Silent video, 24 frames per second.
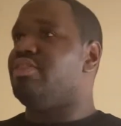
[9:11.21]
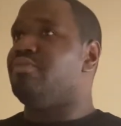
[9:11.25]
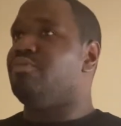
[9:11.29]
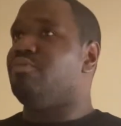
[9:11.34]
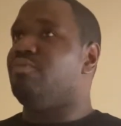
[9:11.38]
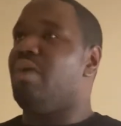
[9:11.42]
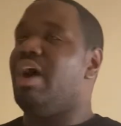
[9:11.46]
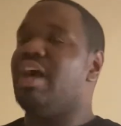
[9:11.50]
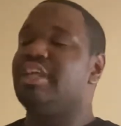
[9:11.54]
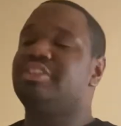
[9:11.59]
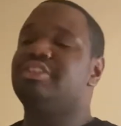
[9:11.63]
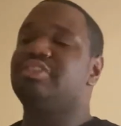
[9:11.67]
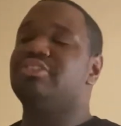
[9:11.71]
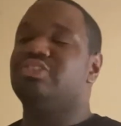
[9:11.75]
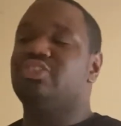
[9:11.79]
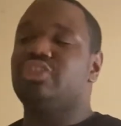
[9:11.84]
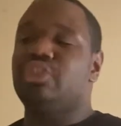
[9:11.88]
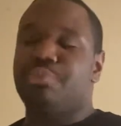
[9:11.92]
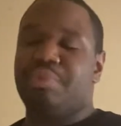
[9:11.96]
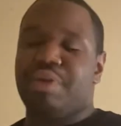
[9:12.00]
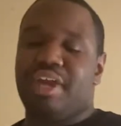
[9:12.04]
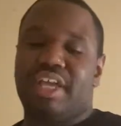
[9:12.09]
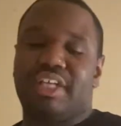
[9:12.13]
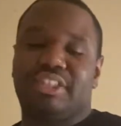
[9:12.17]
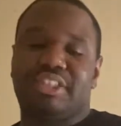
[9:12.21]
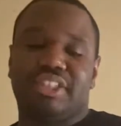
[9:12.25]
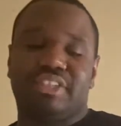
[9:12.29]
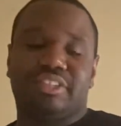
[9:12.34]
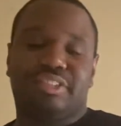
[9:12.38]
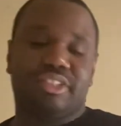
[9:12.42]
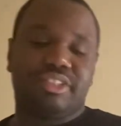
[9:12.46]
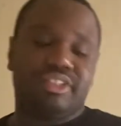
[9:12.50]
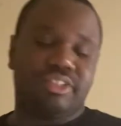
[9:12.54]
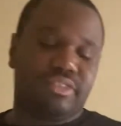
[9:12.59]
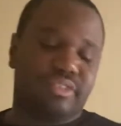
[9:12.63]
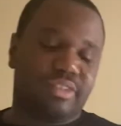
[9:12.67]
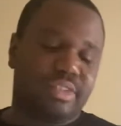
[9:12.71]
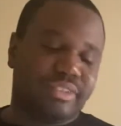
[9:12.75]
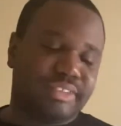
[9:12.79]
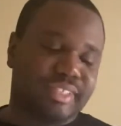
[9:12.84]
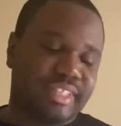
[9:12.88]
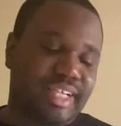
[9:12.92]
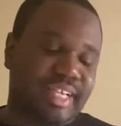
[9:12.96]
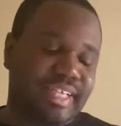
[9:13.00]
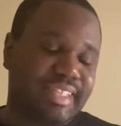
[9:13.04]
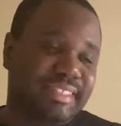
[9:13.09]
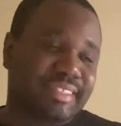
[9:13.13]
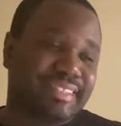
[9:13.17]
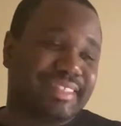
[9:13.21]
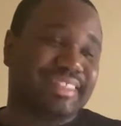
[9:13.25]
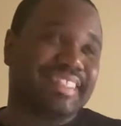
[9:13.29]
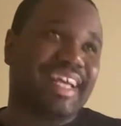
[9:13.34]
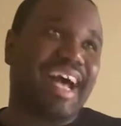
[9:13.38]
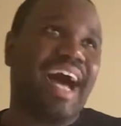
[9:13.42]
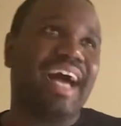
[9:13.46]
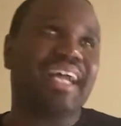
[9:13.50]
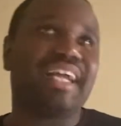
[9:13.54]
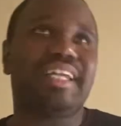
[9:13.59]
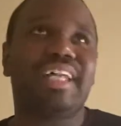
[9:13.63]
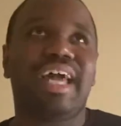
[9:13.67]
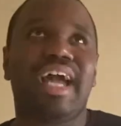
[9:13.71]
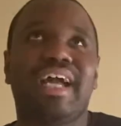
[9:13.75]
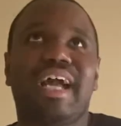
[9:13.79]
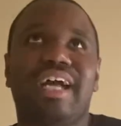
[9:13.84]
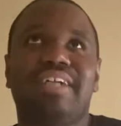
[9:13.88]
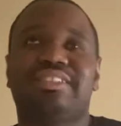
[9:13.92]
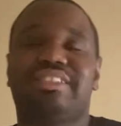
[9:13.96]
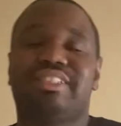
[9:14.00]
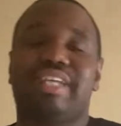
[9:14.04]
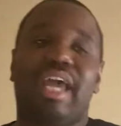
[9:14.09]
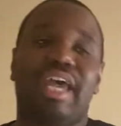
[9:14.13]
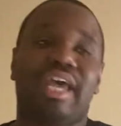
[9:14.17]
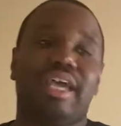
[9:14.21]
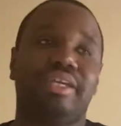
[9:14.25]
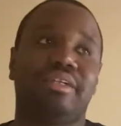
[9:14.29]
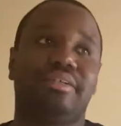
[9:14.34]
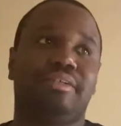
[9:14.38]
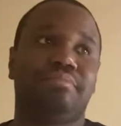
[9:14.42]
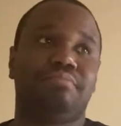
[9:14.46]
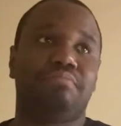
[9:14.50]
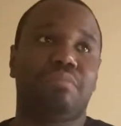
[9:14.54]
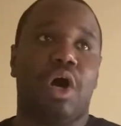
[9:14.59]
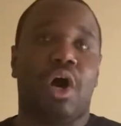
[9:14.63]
Watching Super HxEros is kind of like, I'll say,